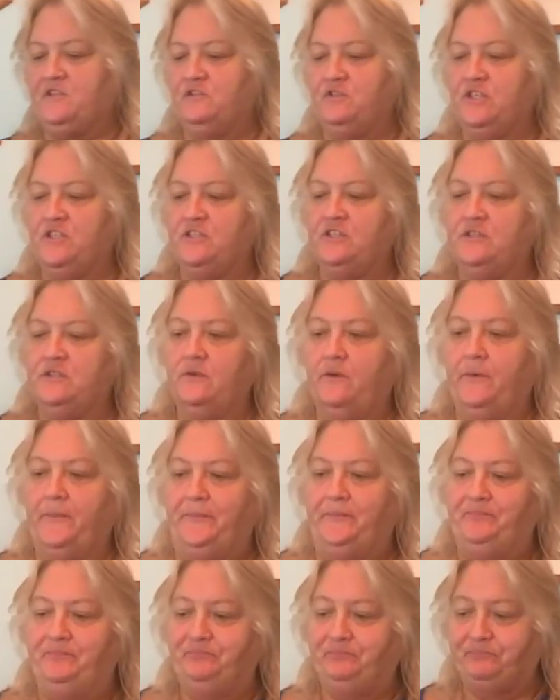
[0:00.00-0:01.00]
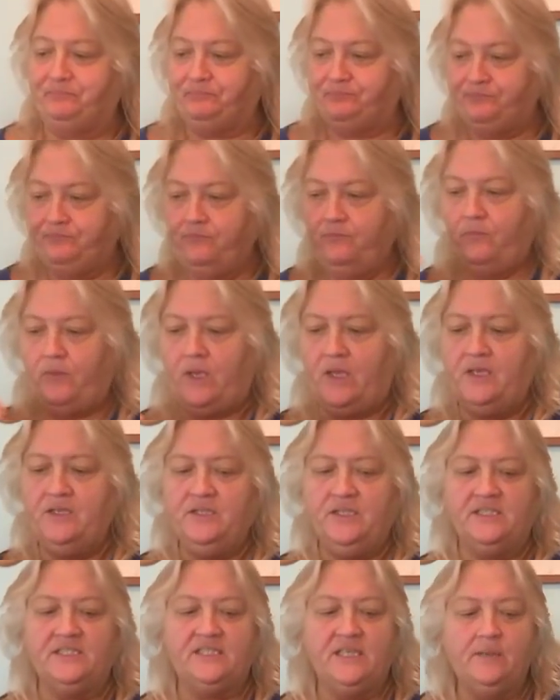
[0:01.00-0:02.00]
just
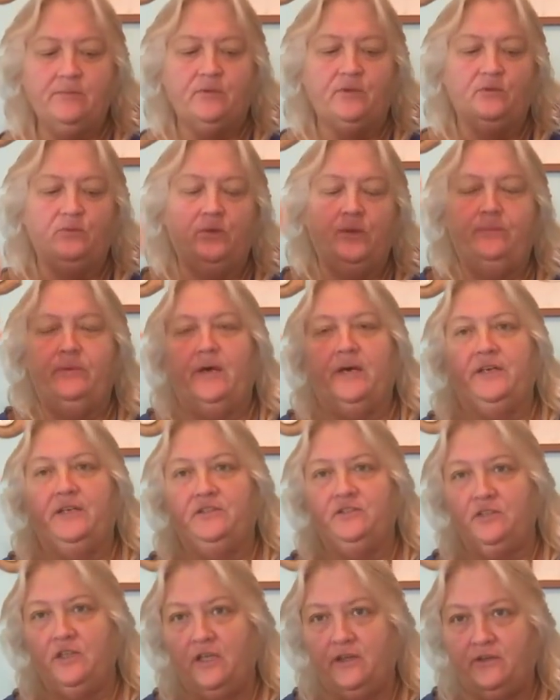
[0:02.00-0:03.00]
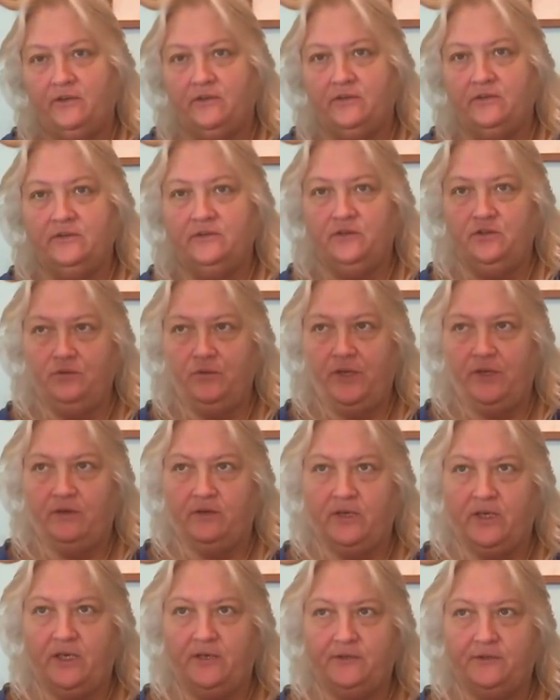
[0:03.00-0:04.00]
in December we bought another new
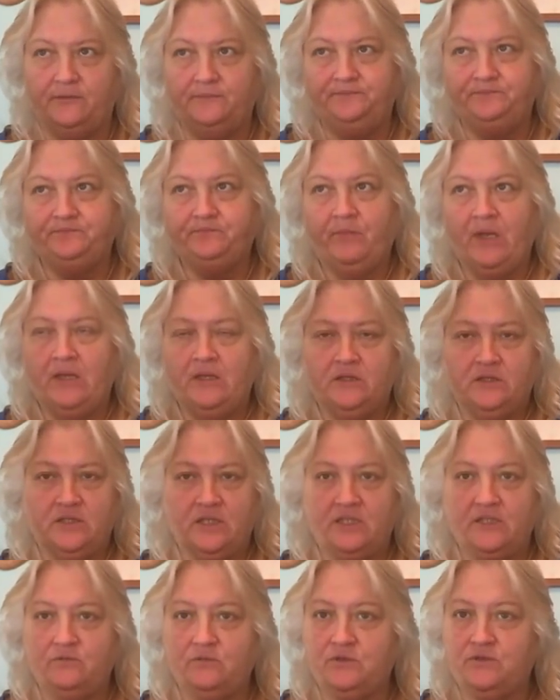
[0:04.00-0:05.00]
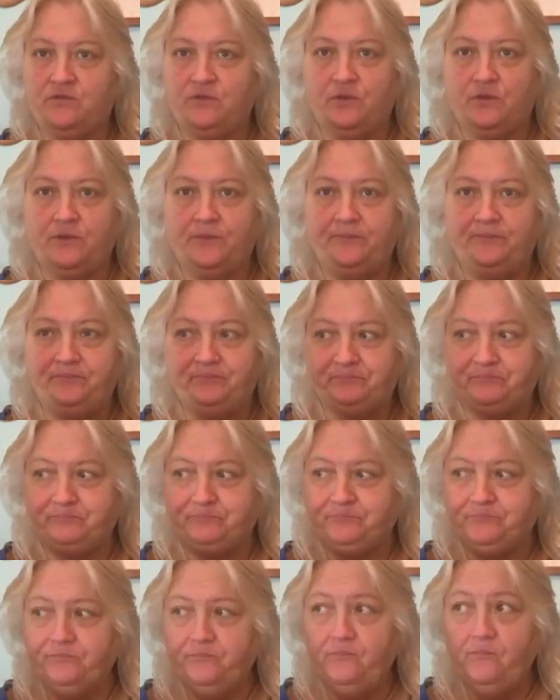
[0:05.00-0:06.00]
hair cutter. Said it was for
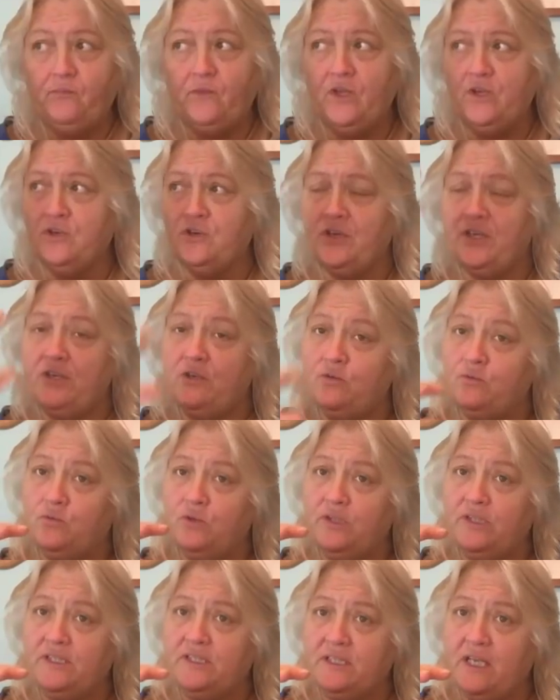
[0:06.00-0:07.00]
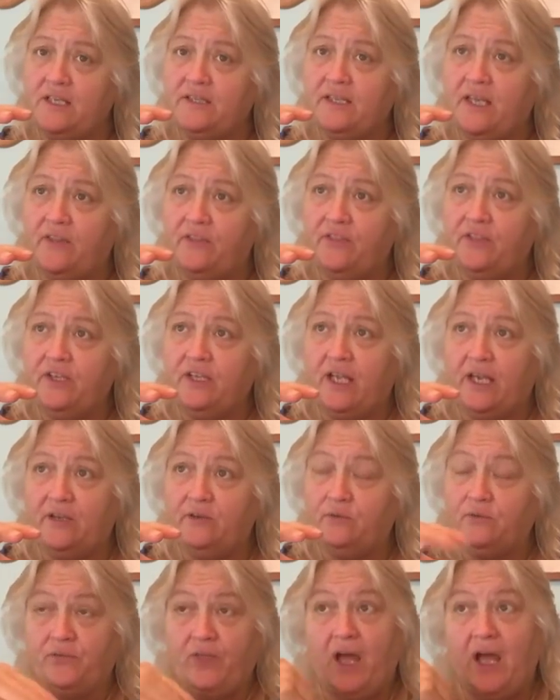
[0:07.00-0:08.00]
her hair really is not that thick, I
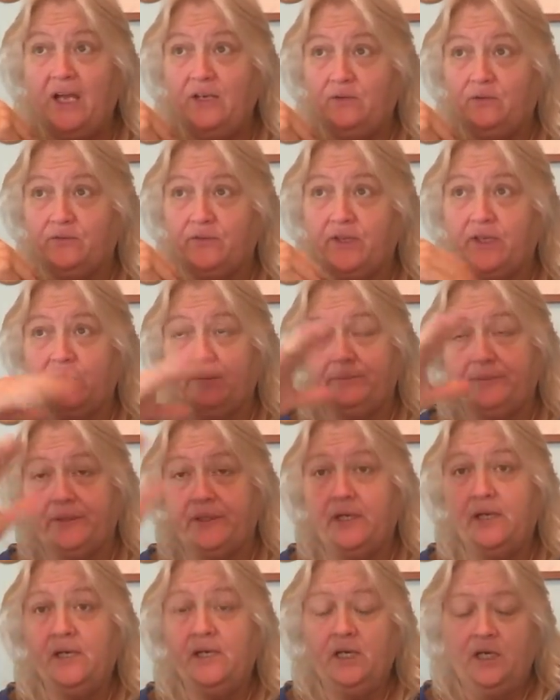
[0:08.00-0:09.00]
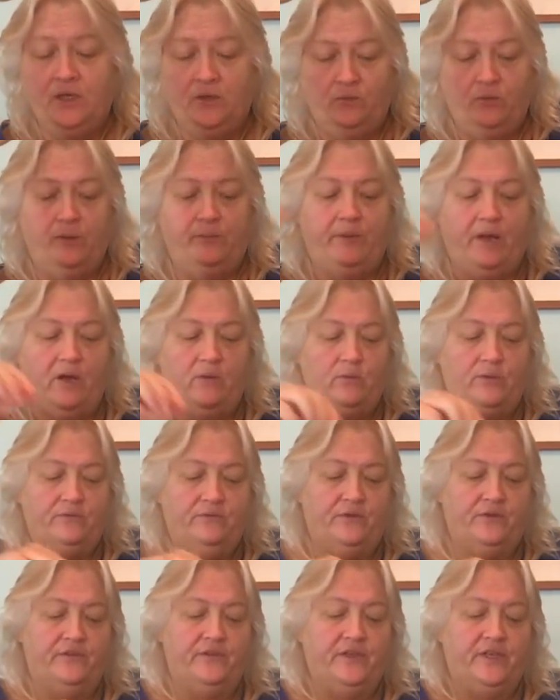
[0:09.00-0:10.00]
don't I don't think, but we bought
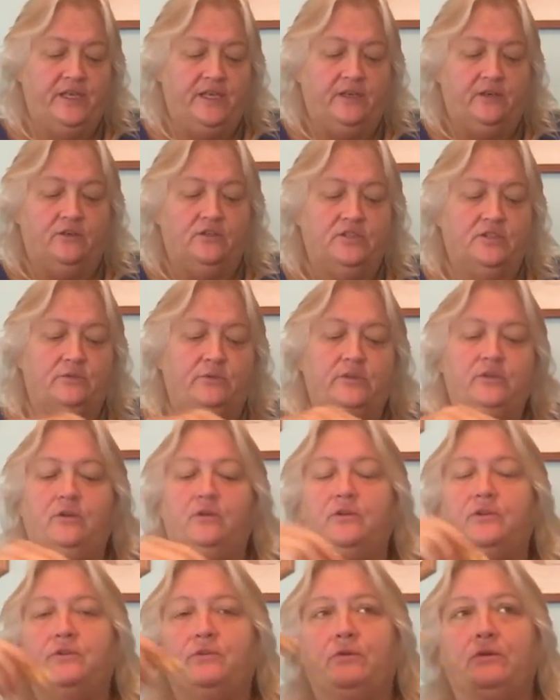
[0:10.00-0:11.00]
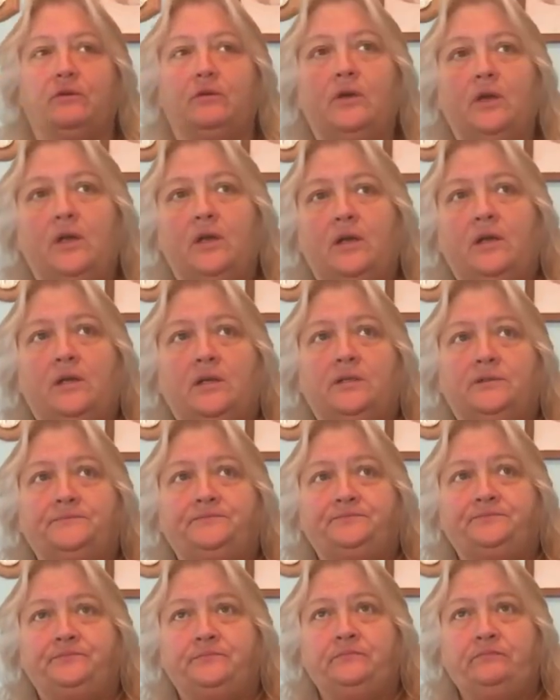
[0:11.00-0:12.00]
one for thick hair so it would go through
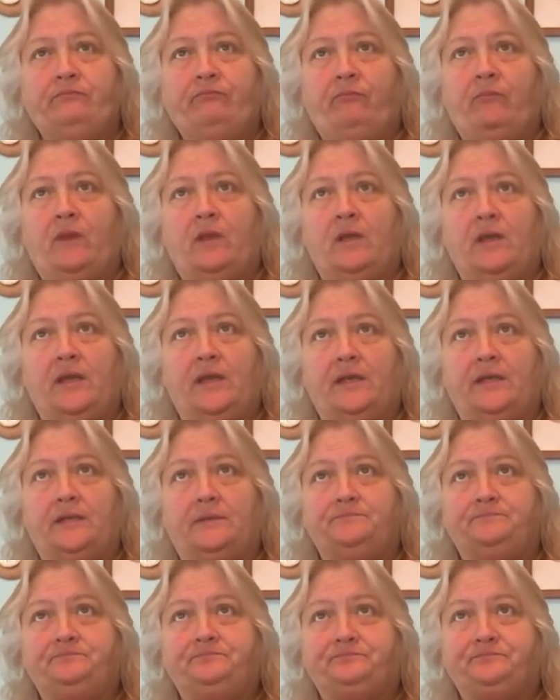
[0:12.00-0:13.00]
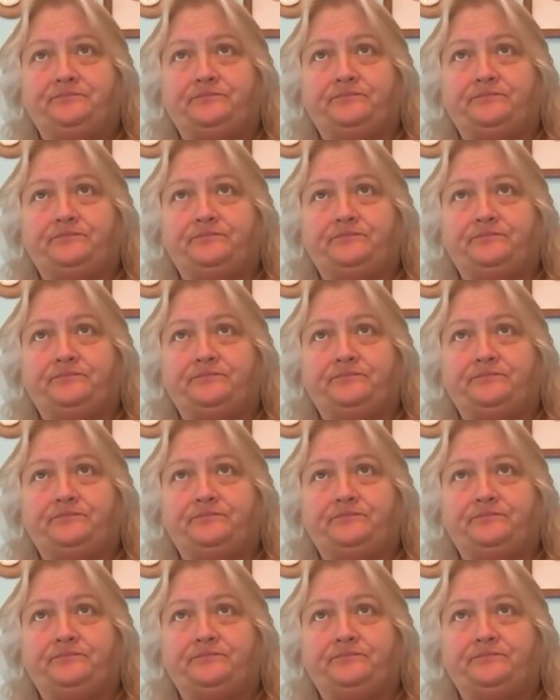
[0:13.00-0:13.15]
and